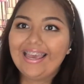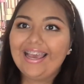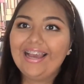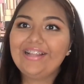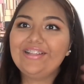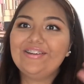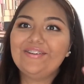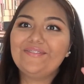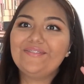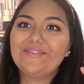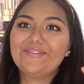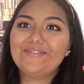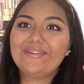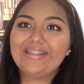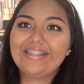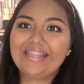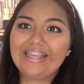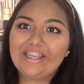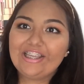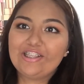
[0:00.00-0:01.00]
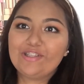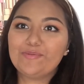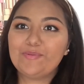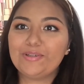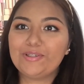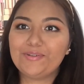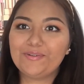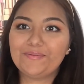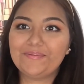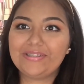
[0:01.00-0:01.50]
Hello everyone, thank you so
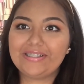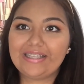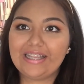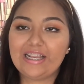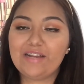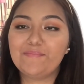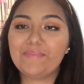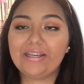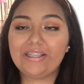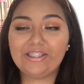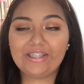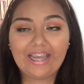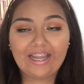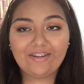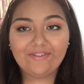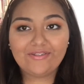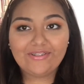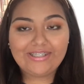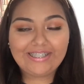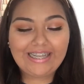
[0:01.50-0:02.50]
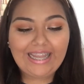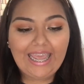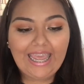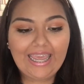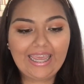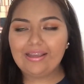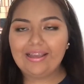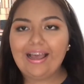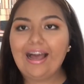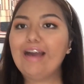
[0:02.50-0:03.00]
much for visiting my channel
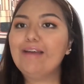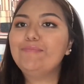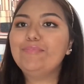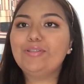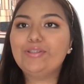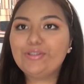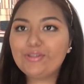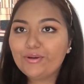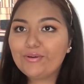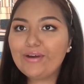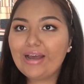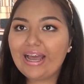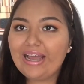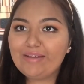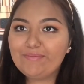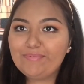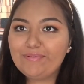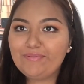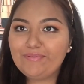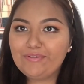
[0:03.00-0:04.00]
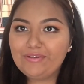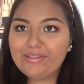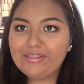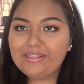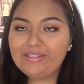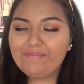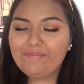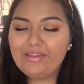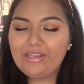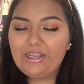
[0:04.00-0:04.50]
today. I'm so happy for
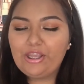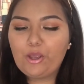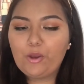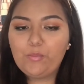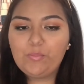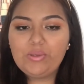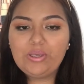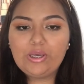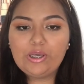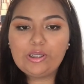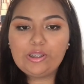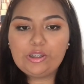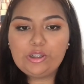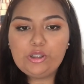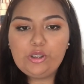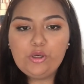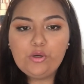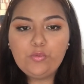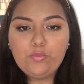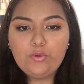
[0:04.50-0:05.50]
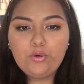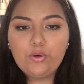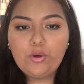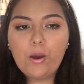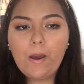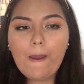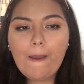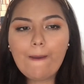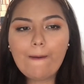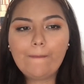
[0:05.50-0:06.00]
this video because you
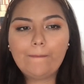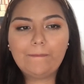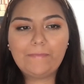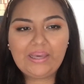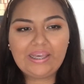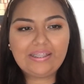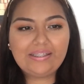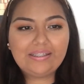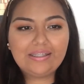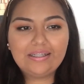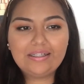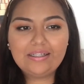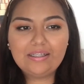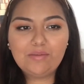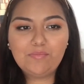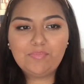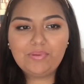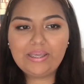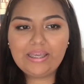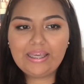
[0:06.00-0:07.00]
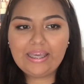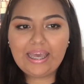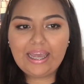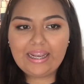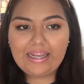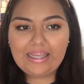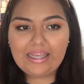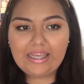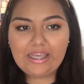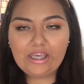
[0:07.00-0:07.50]
will basically be
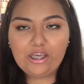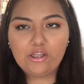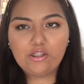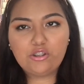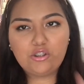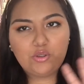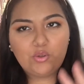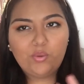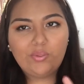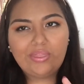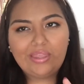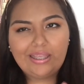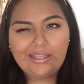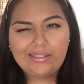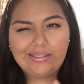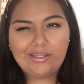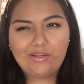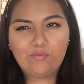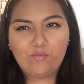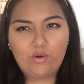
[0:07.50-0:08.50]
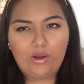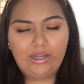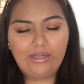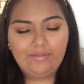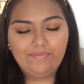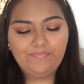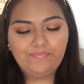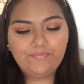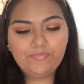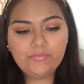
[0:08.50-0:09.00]
getting two things in
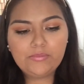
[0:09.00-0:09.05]
one.